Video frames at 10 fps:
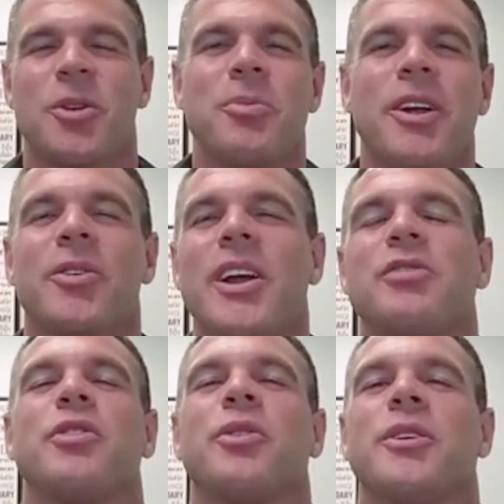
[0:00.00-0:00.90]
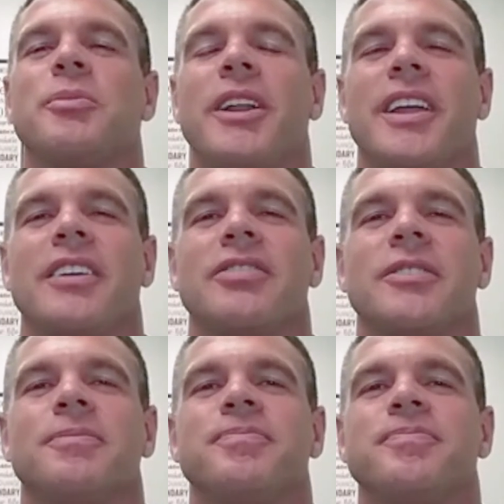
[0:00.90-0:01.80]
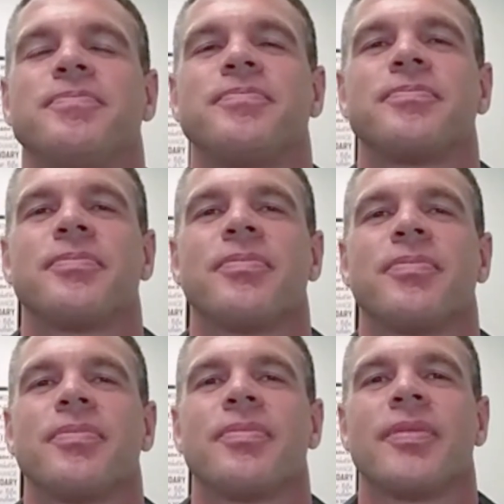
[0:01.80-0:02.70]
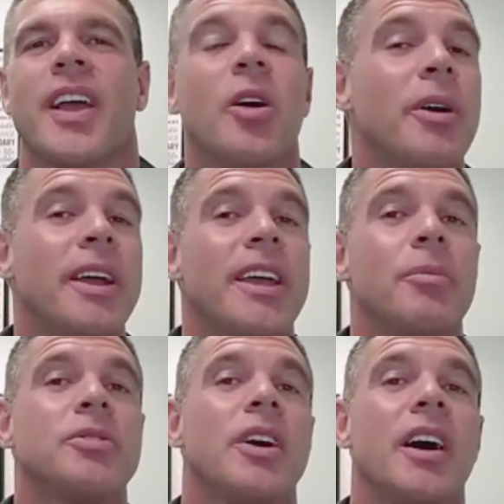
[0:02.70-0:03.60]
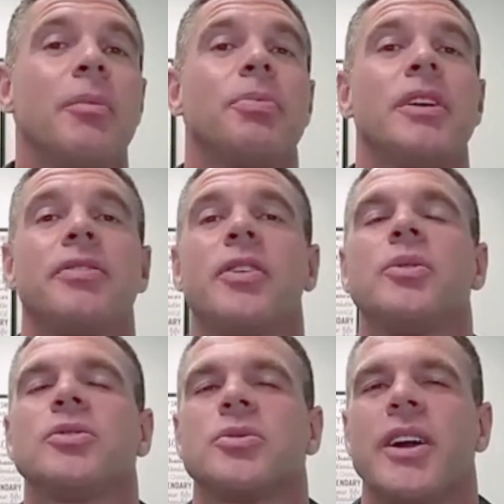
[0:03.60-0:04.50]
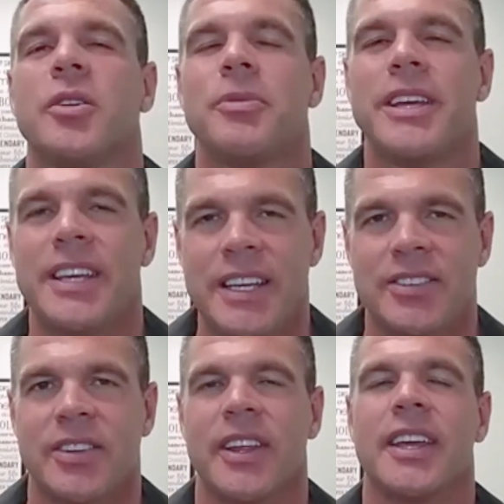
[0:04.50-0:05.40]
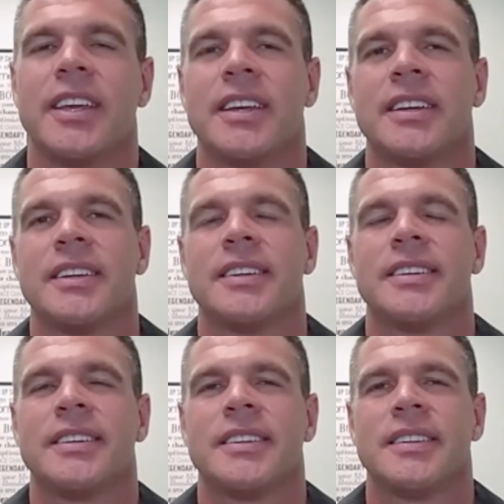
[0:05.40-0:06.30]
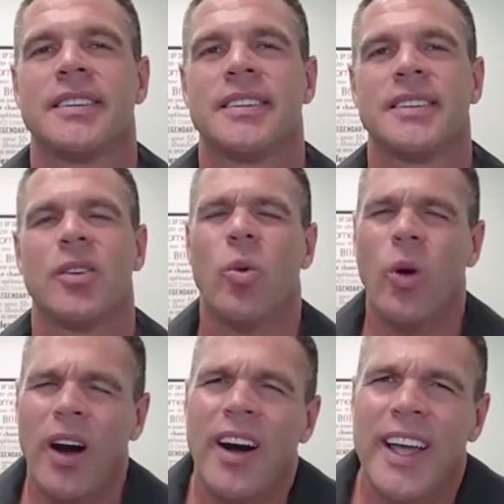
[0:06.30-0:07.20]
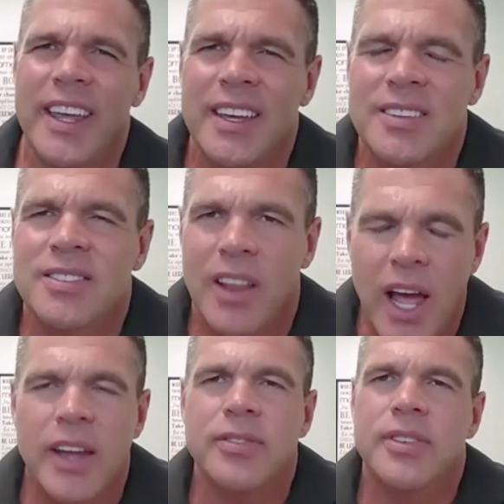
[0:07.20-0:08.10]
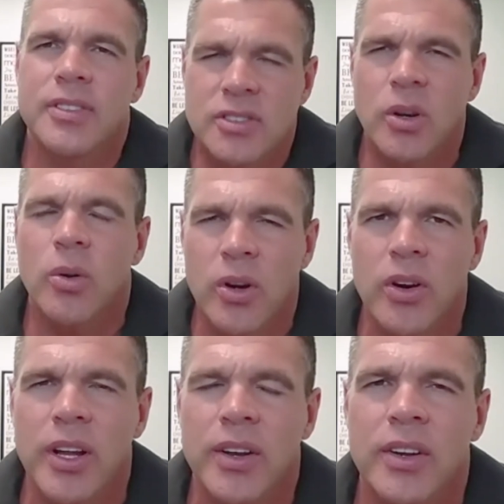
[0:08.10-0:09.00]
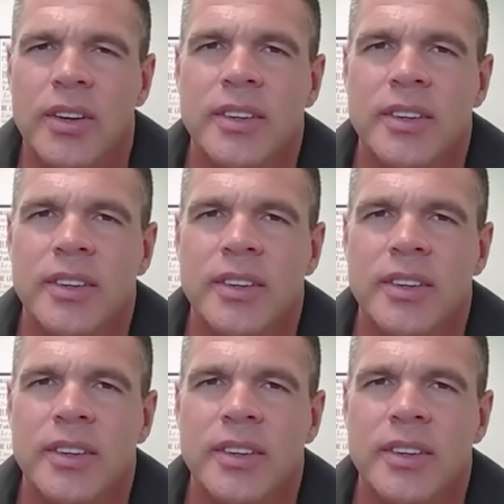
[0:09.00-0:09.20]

What am I grateful in my life? How am I able to uplift those around me easily? Why is life so good?